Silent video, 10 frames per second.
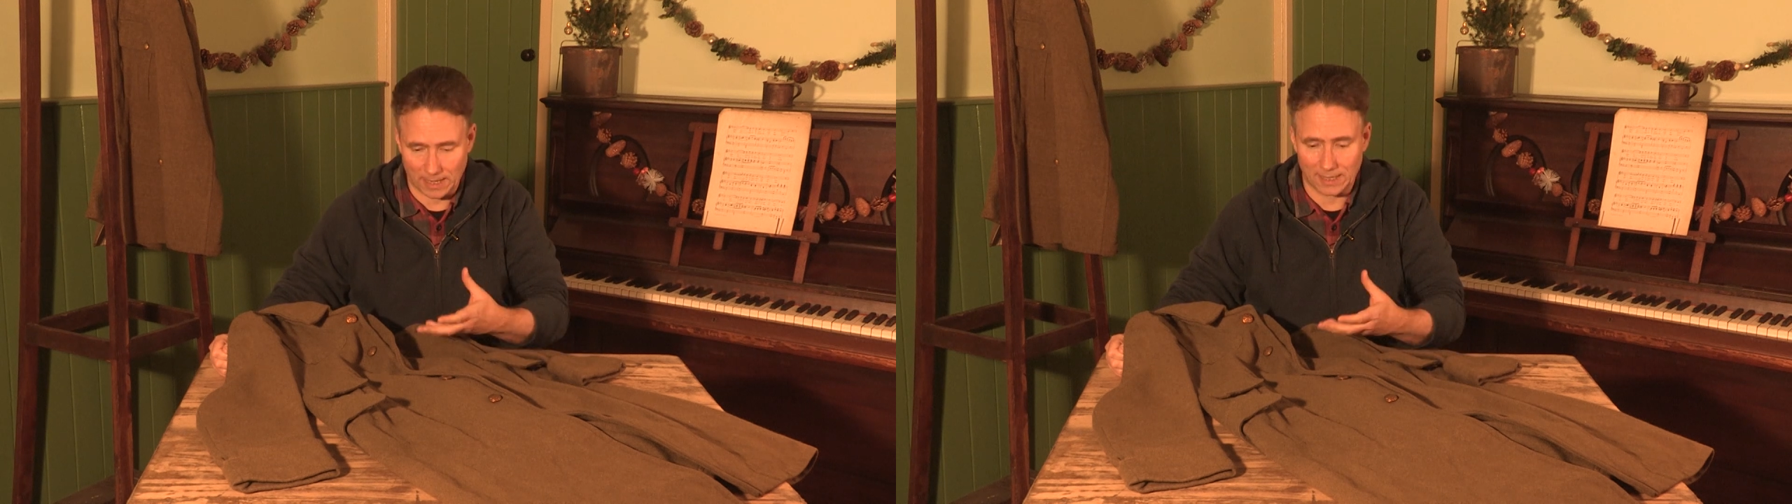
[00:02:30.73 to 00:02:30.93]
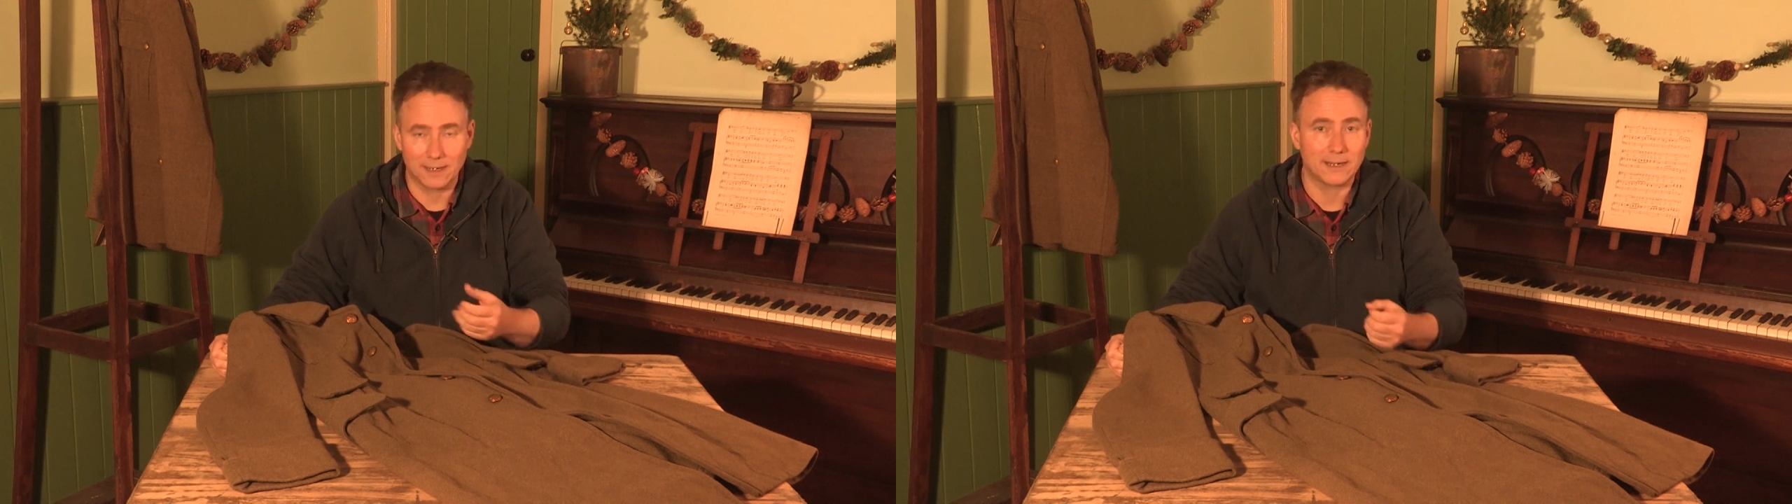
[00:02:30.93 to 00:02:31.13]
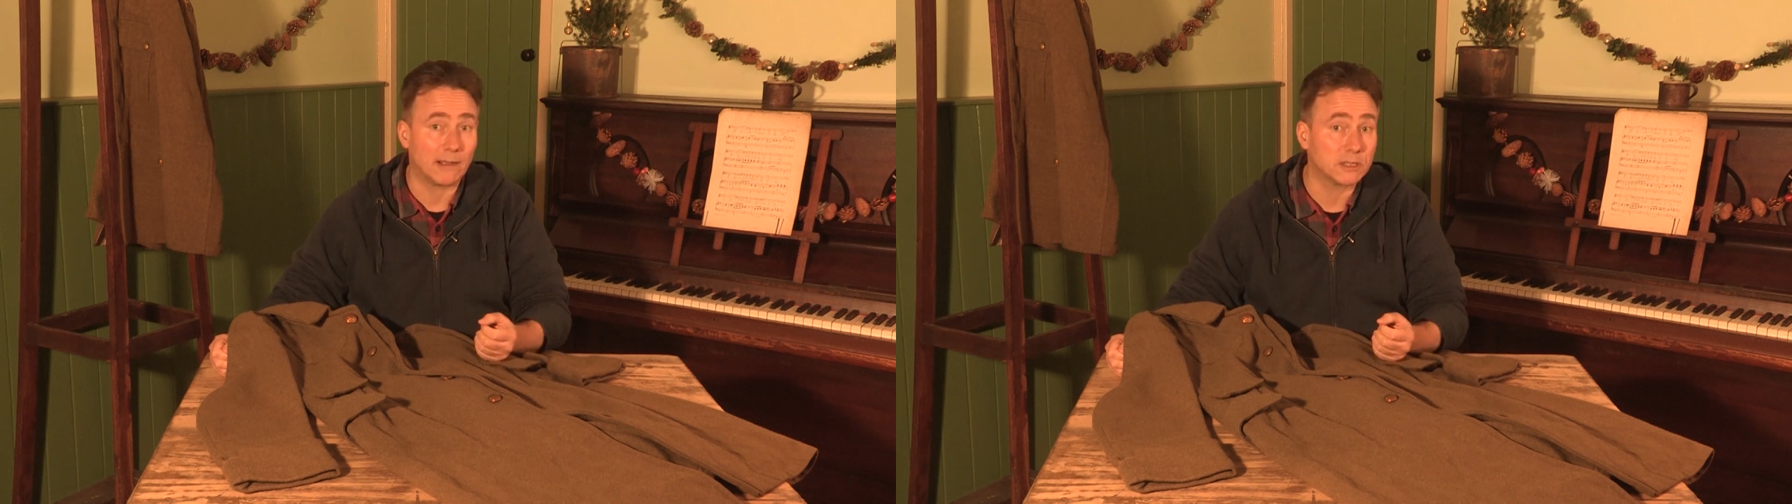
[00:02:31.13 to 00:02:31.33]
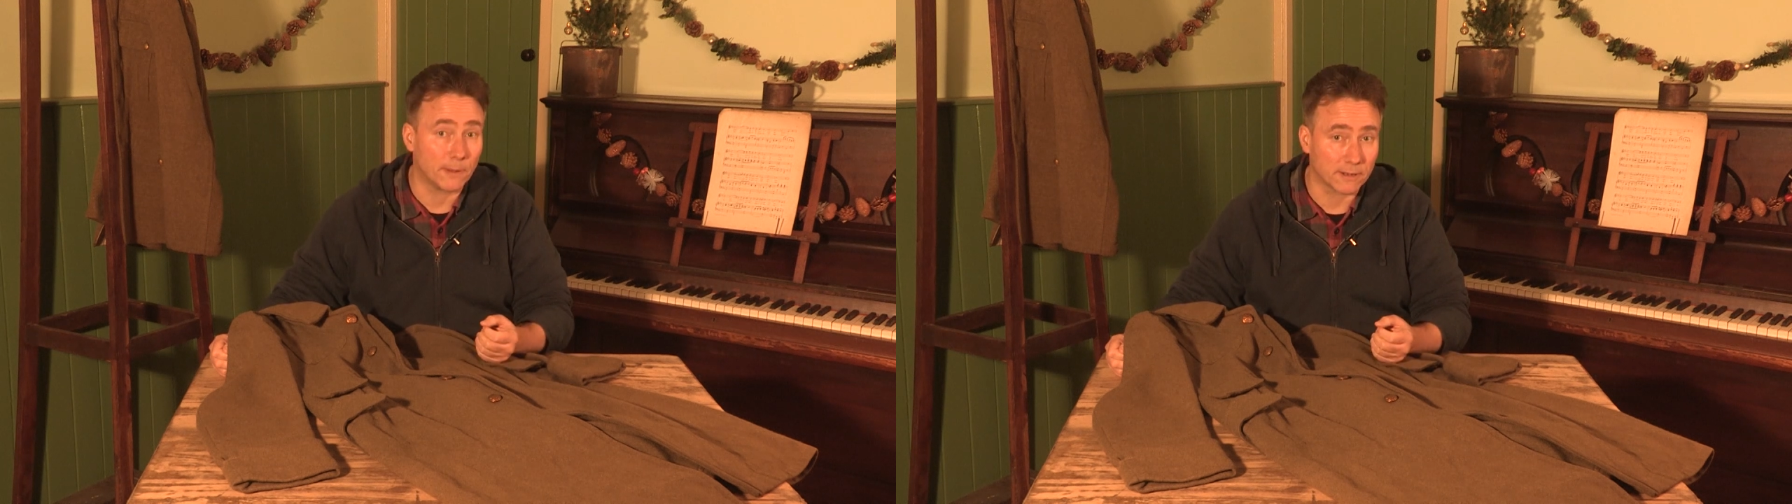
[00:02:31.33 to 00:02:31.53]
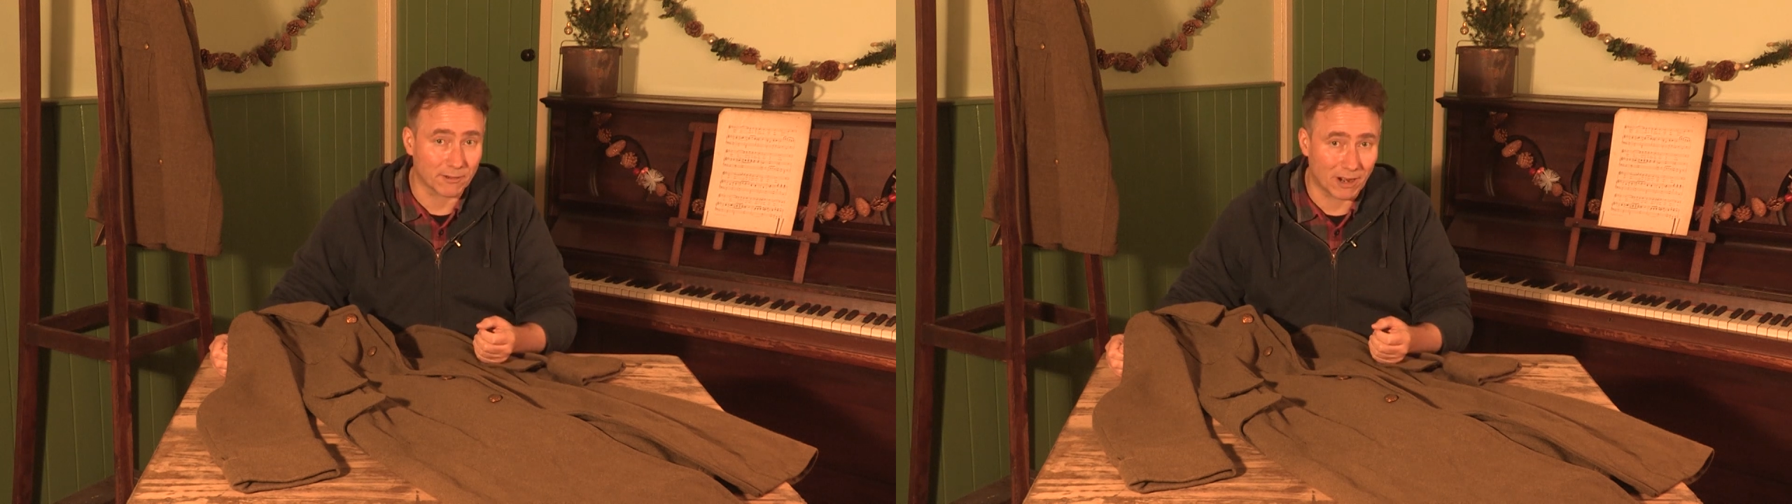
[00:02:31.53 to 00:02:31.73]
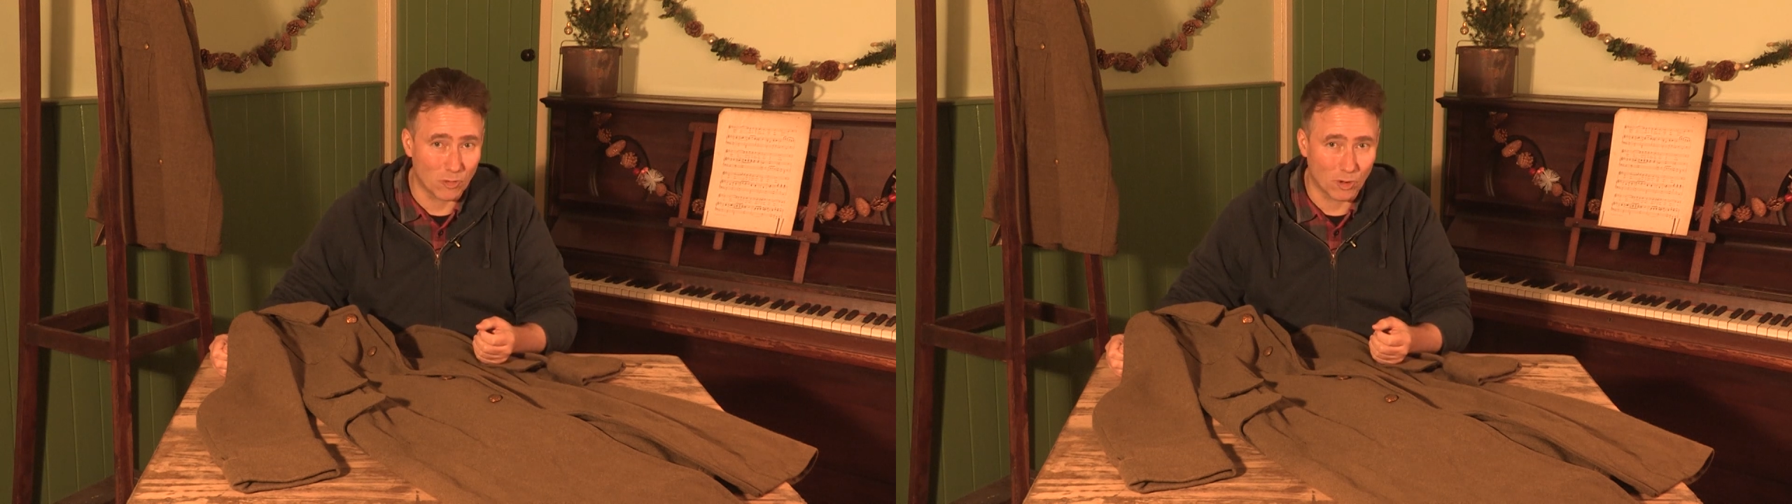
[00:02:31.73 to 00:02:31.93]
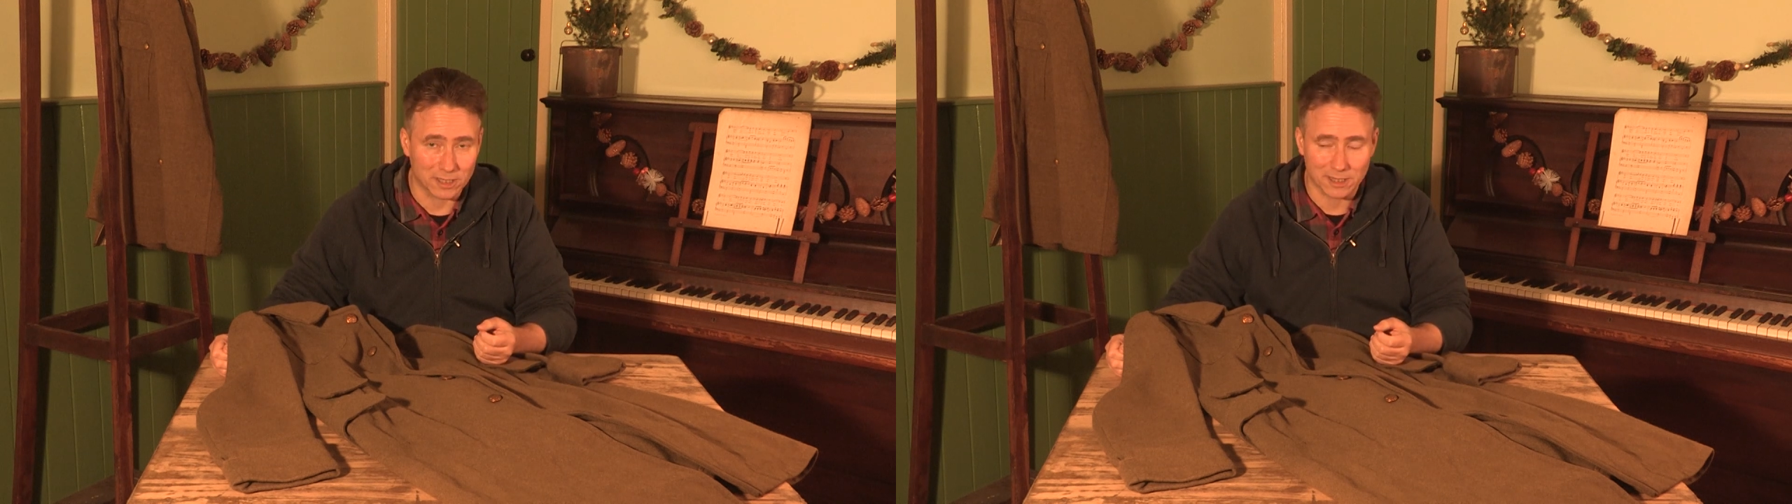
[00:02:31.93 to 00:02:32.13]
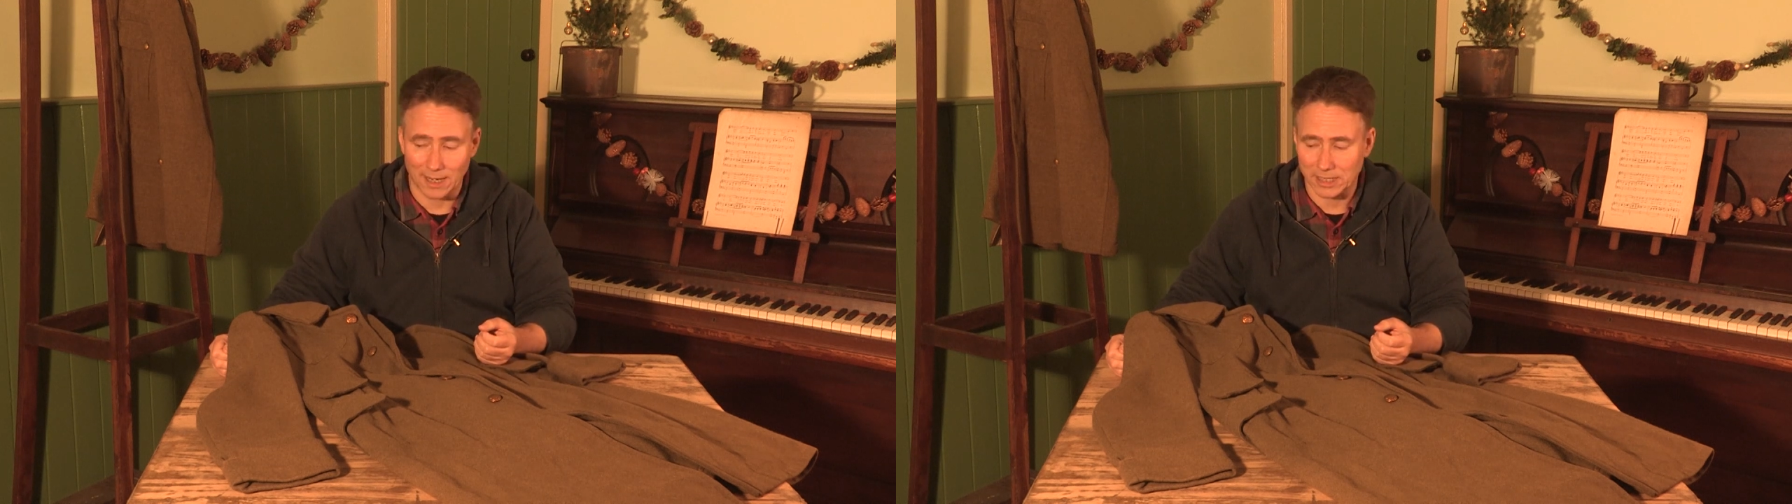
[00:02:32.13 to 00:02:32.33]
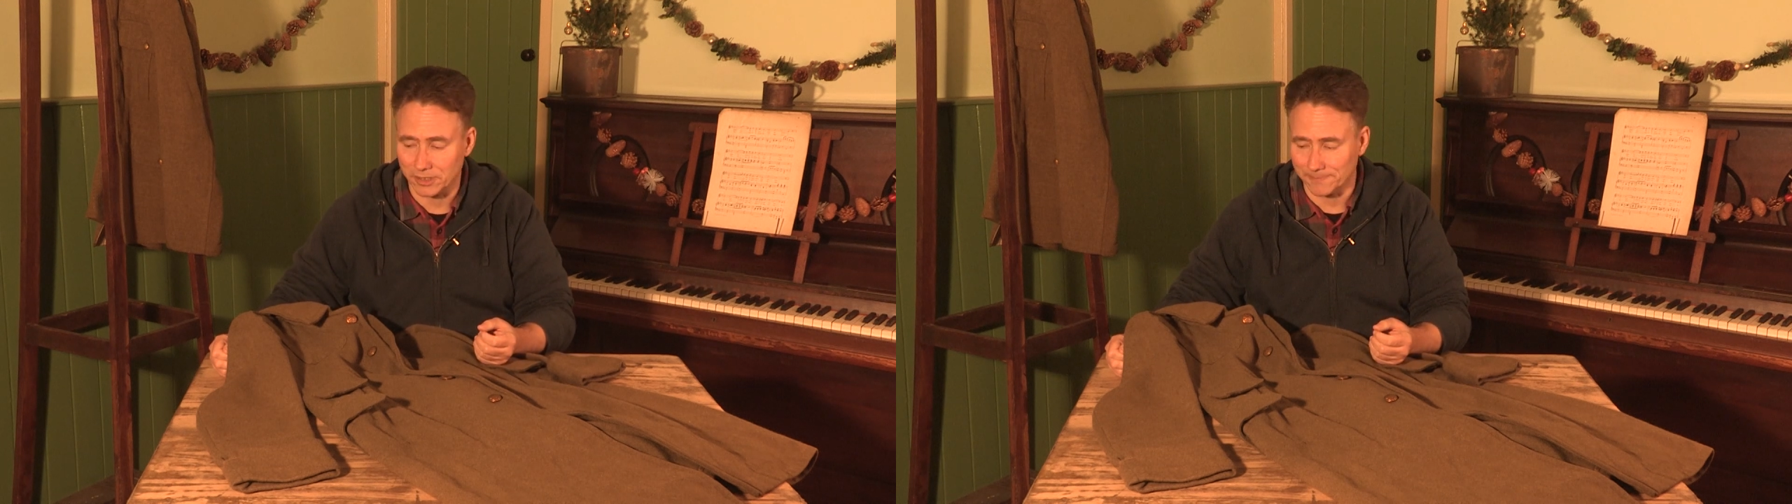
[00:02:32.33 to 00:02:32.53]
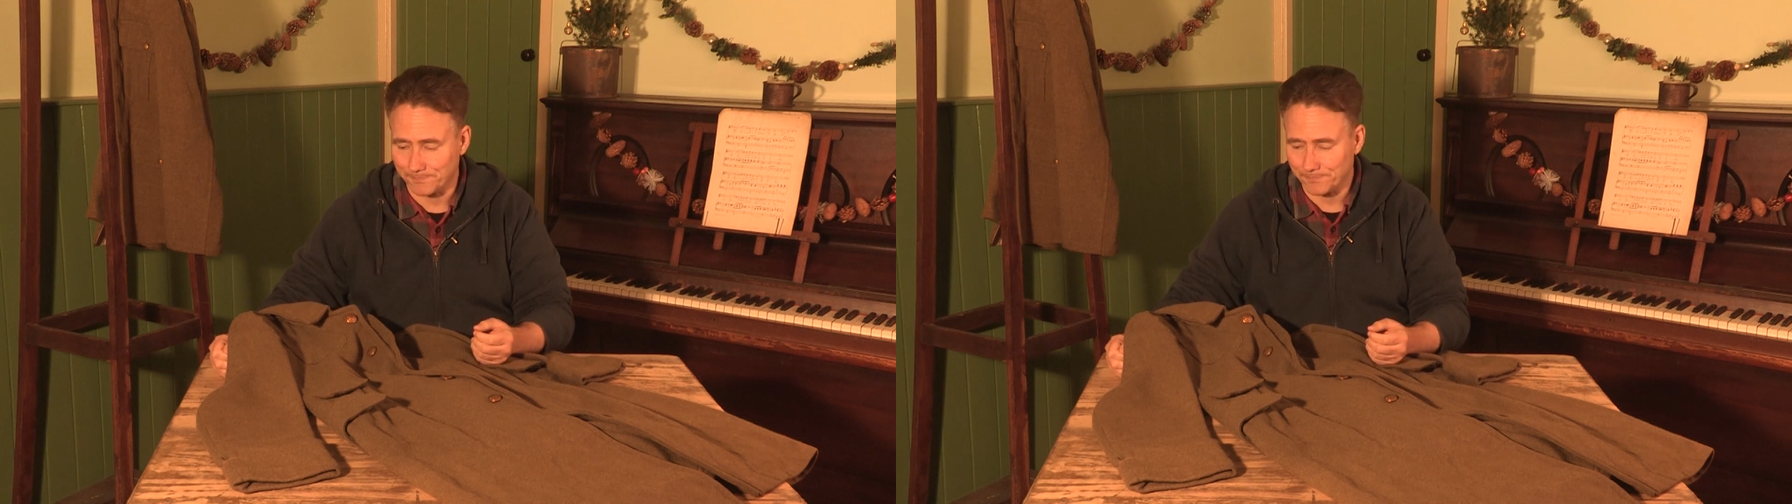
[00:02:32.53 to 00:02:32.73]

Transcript: and now it's part of the Great War Huts collection.